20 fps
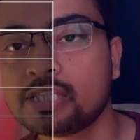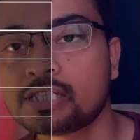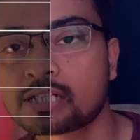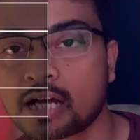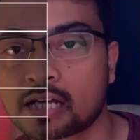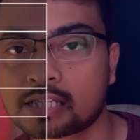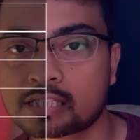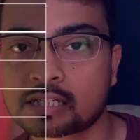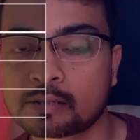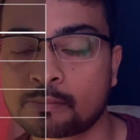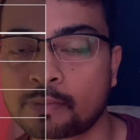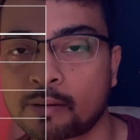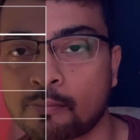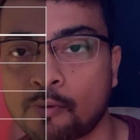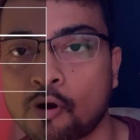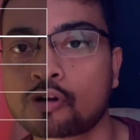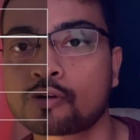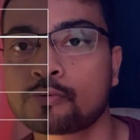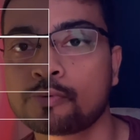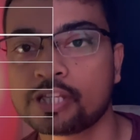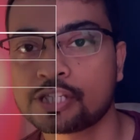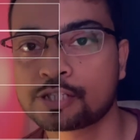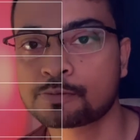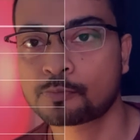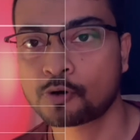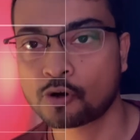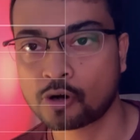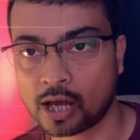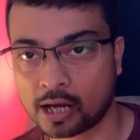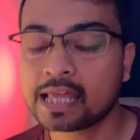customer bought which
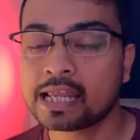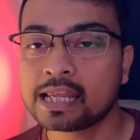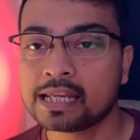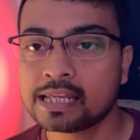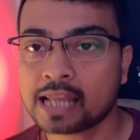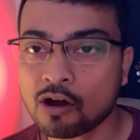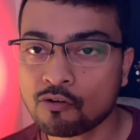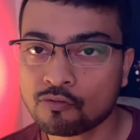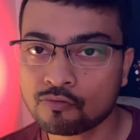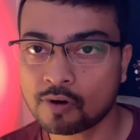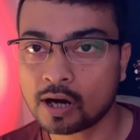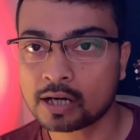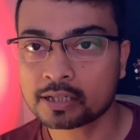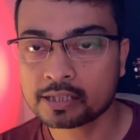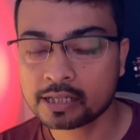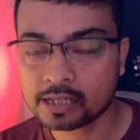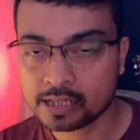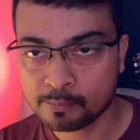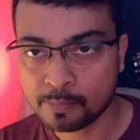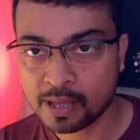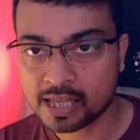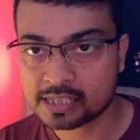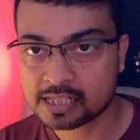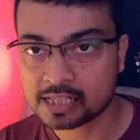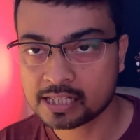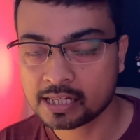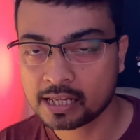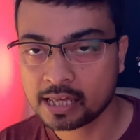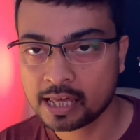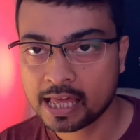product. Now further
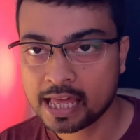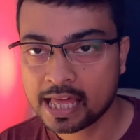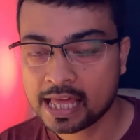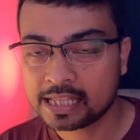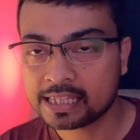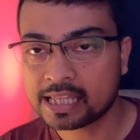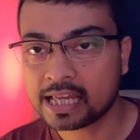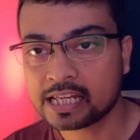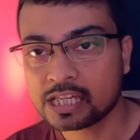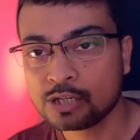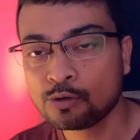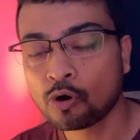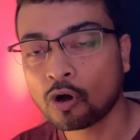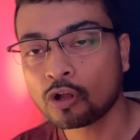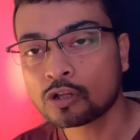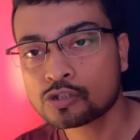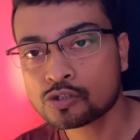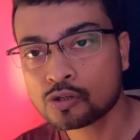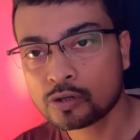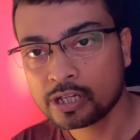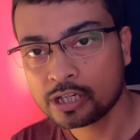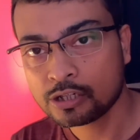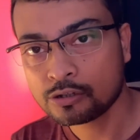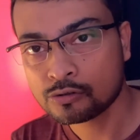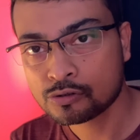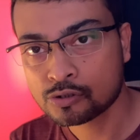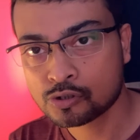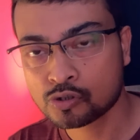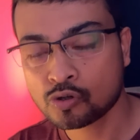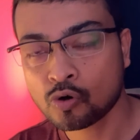imagine that you also need to
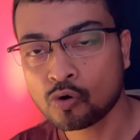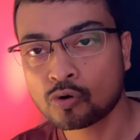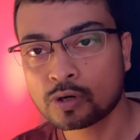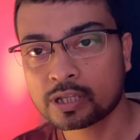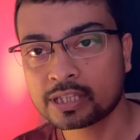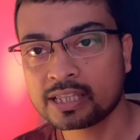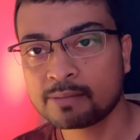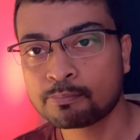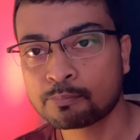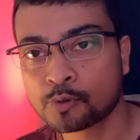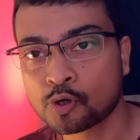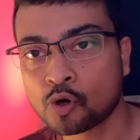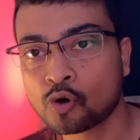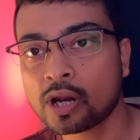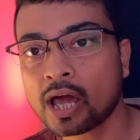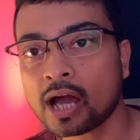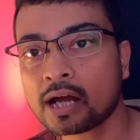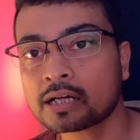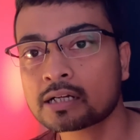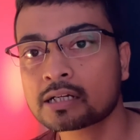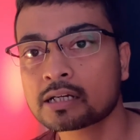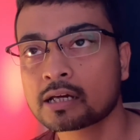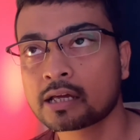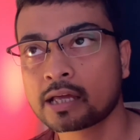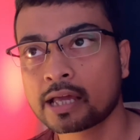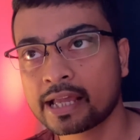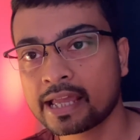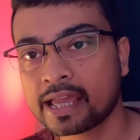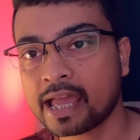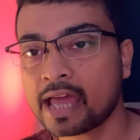store the product
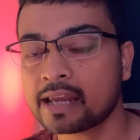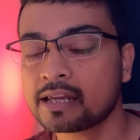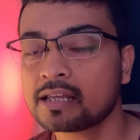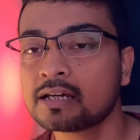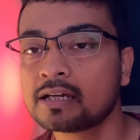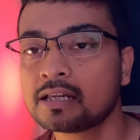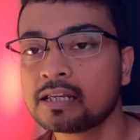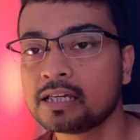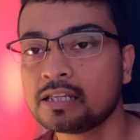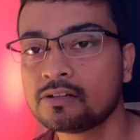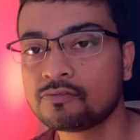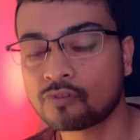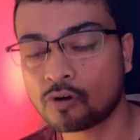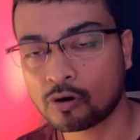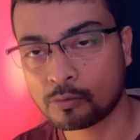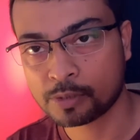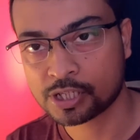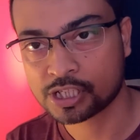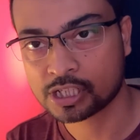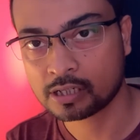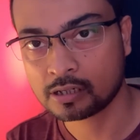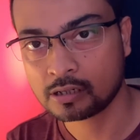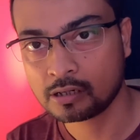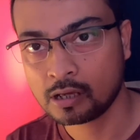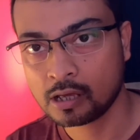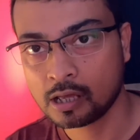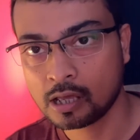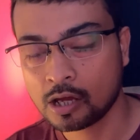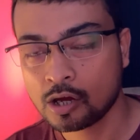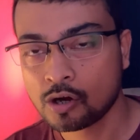category information
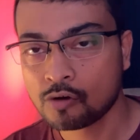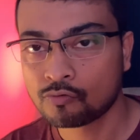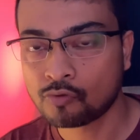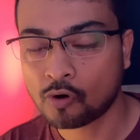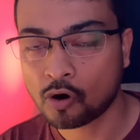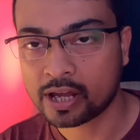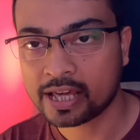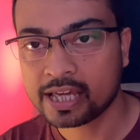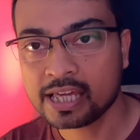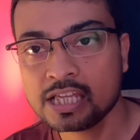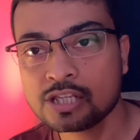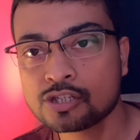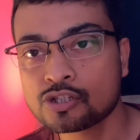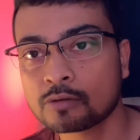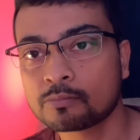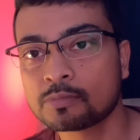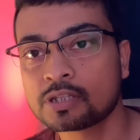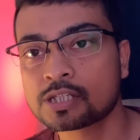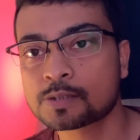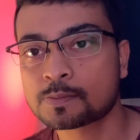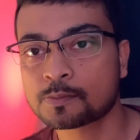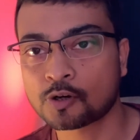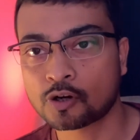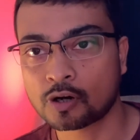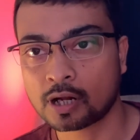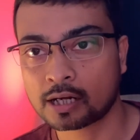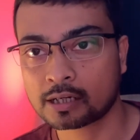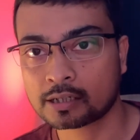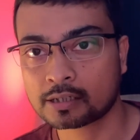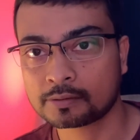for each of these
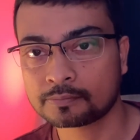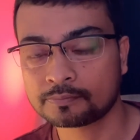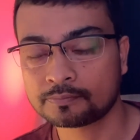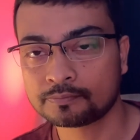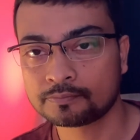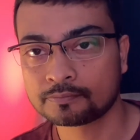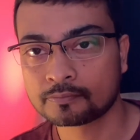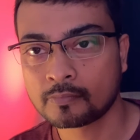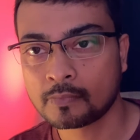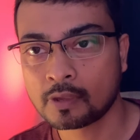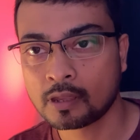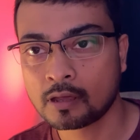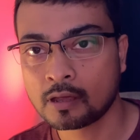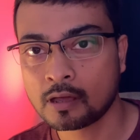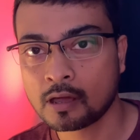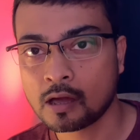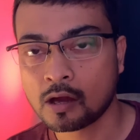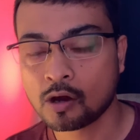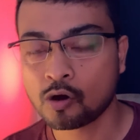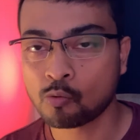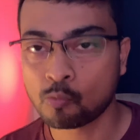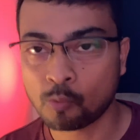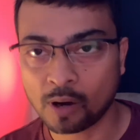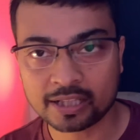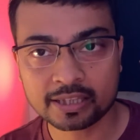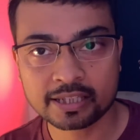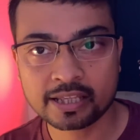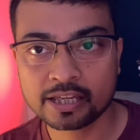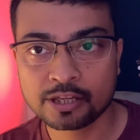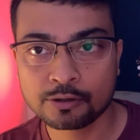product. One
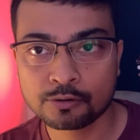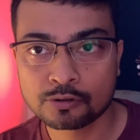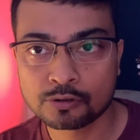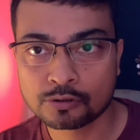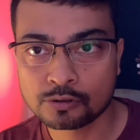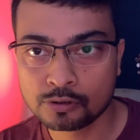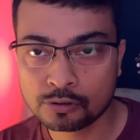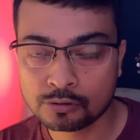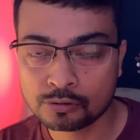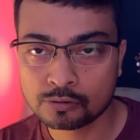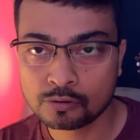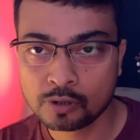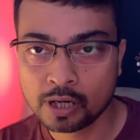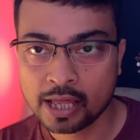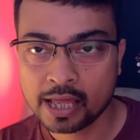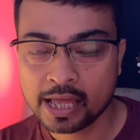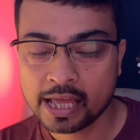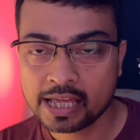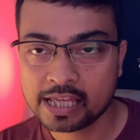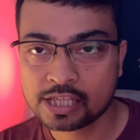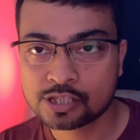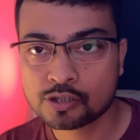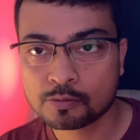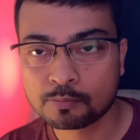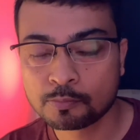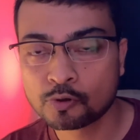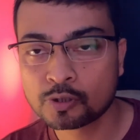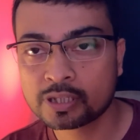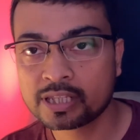thing you could do is to put the